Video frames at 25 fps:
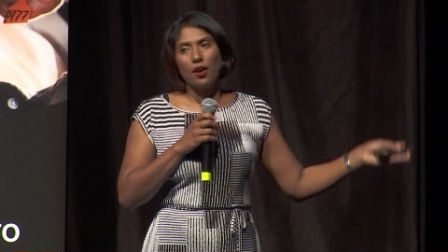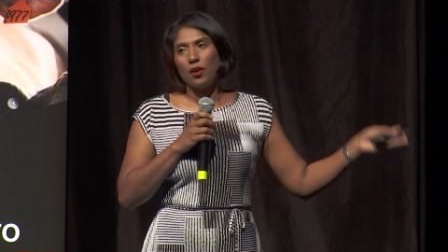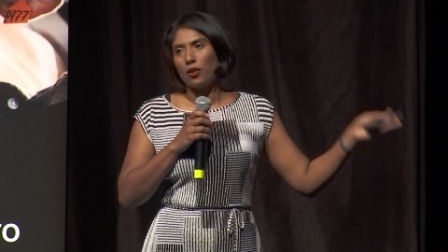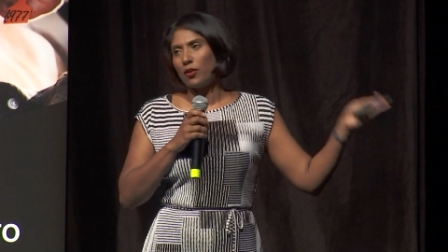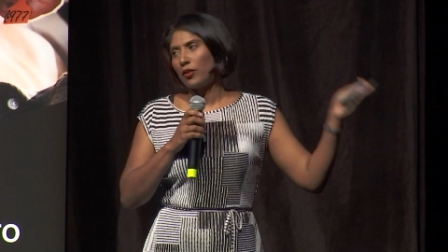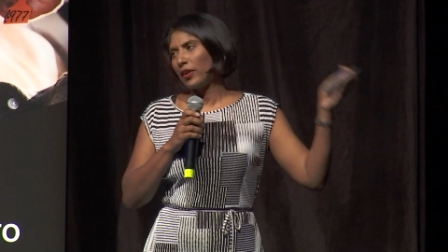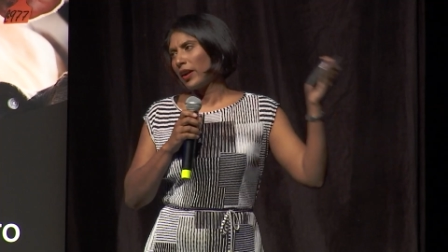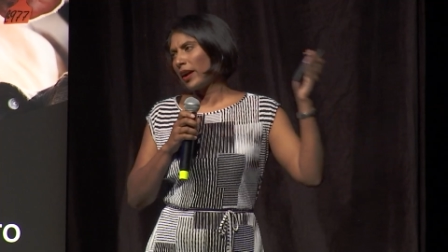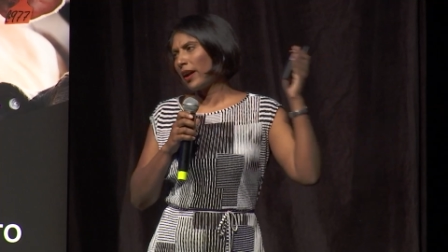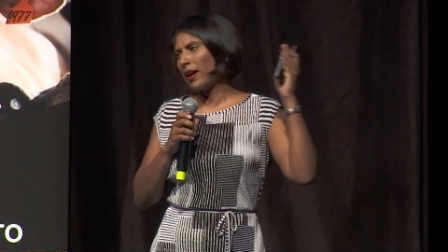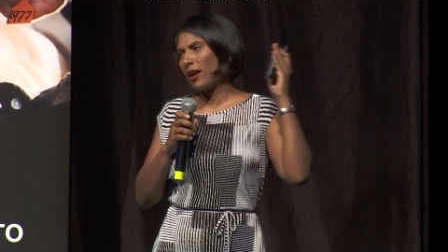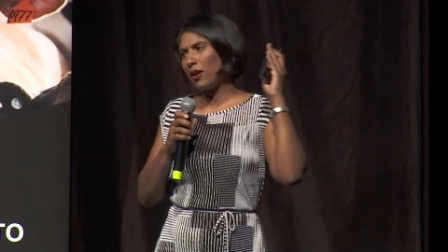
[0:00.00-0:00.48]

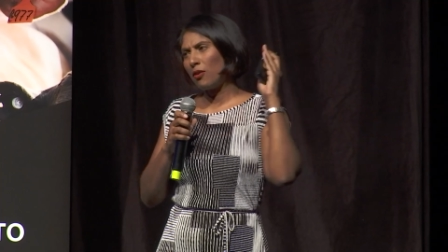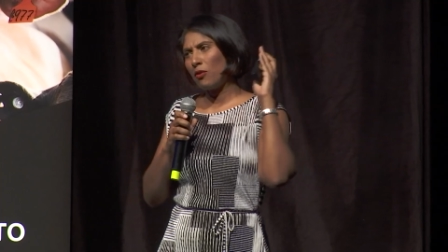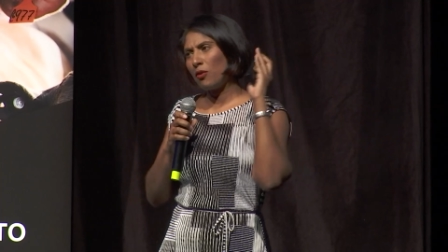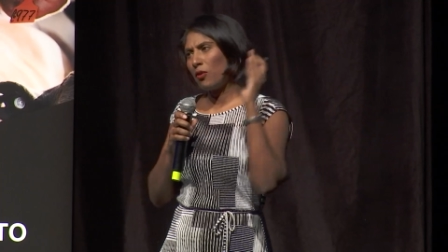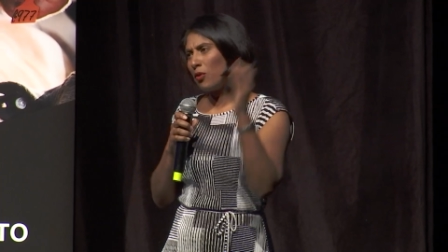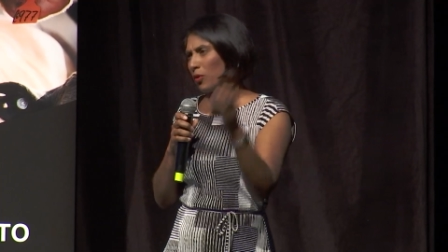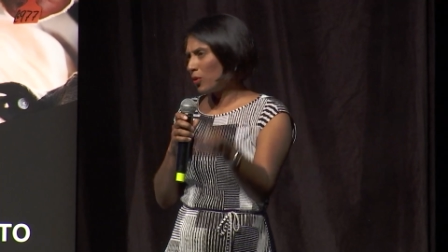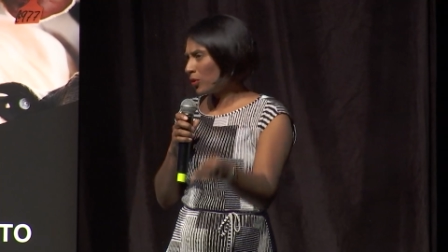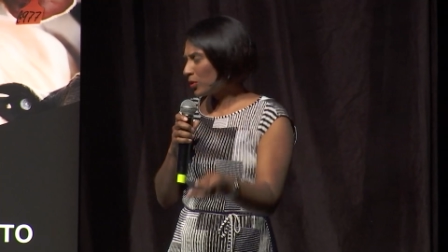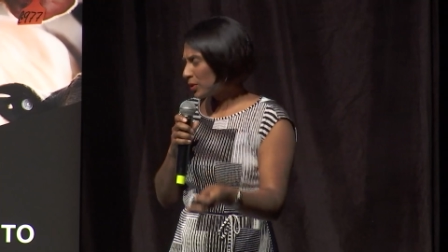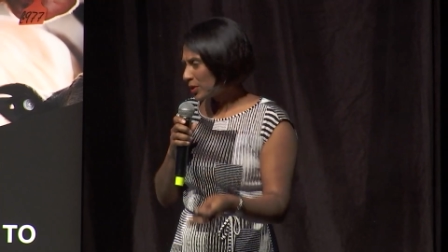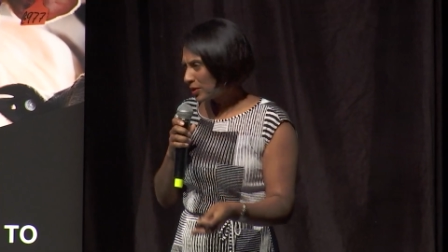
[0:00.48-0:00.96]
or how
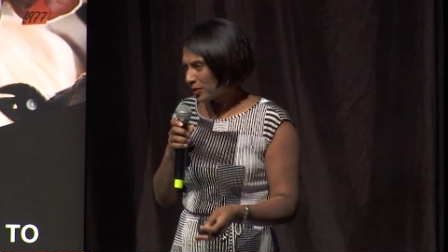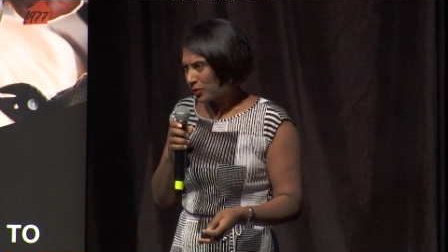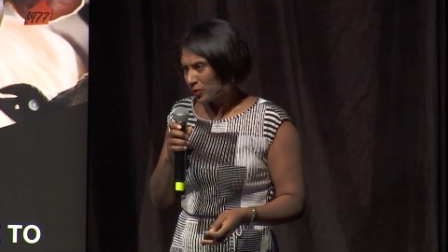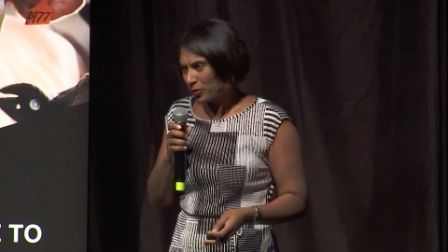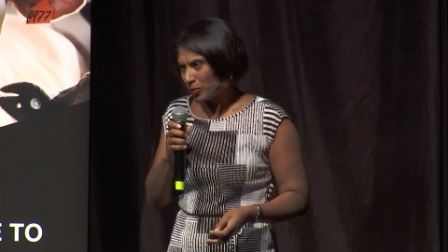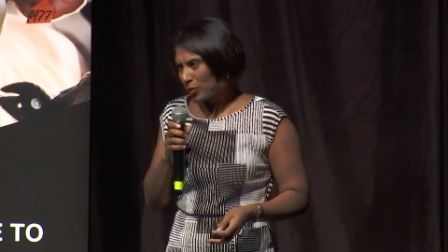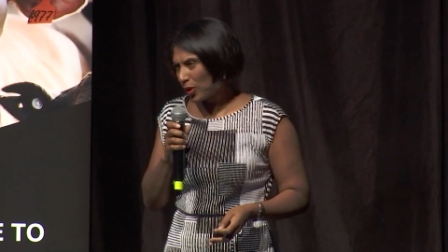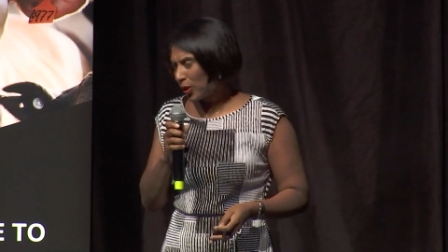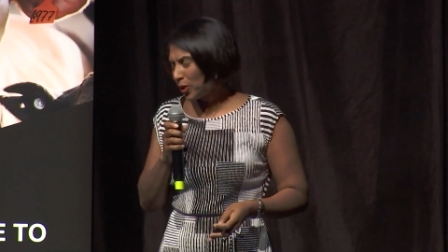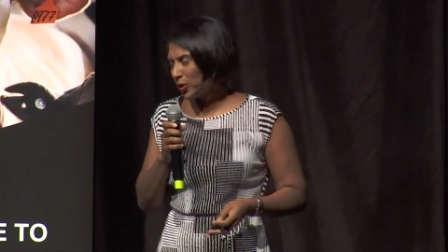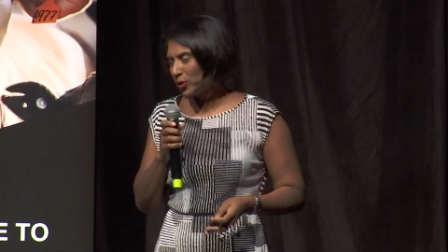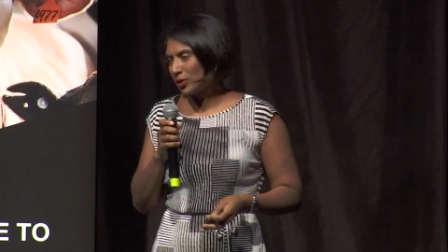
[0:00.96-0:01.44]

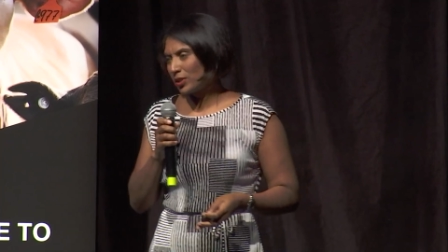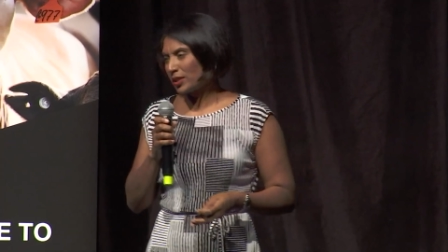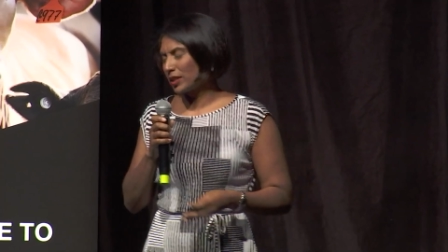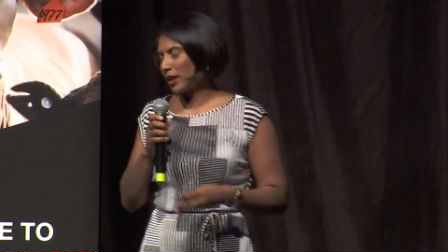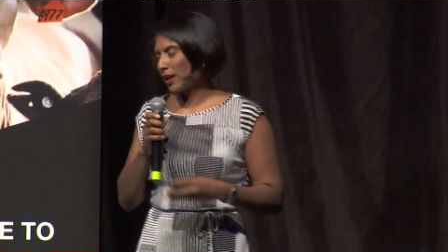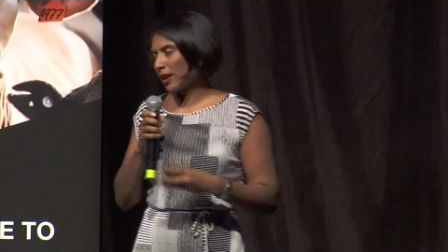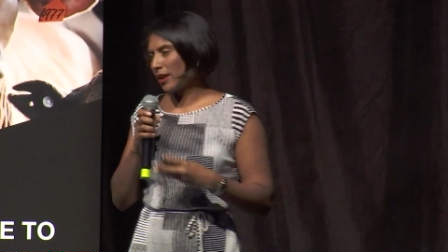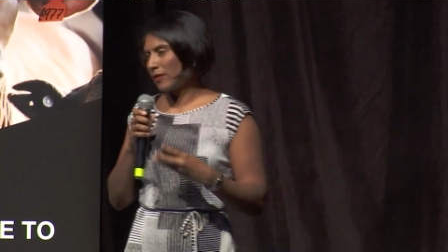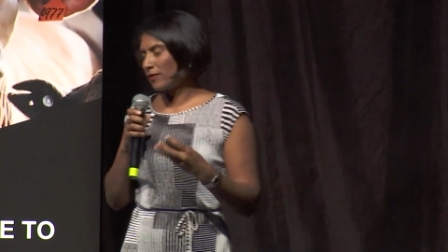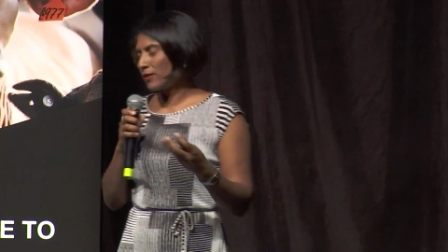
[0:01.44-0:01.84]
awesome oats are,